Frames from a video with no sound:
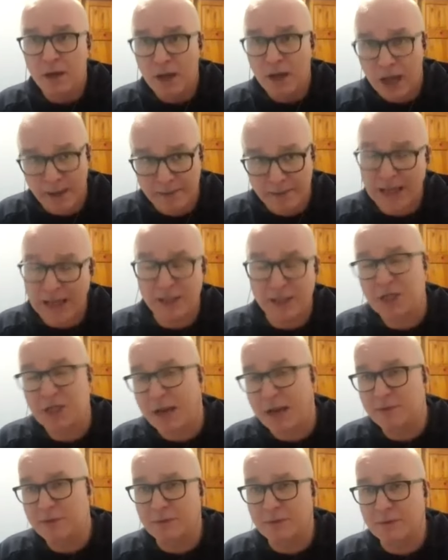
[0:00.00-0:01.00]
I'm glad the
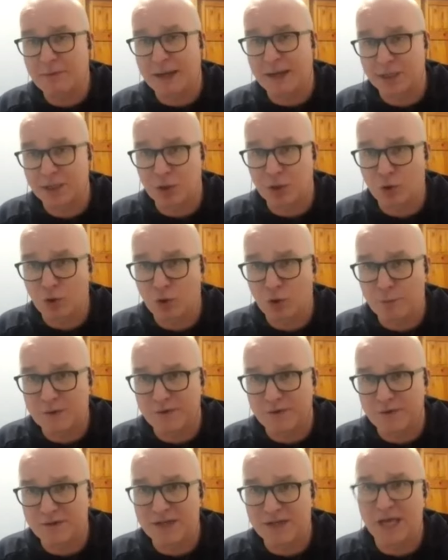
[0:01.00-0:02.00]
championship is back to two groups
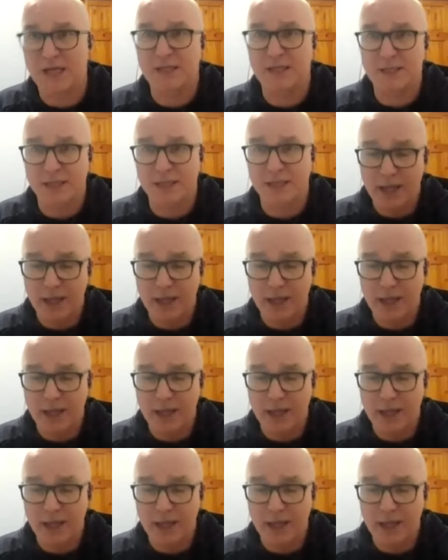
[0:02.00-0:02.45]
of six.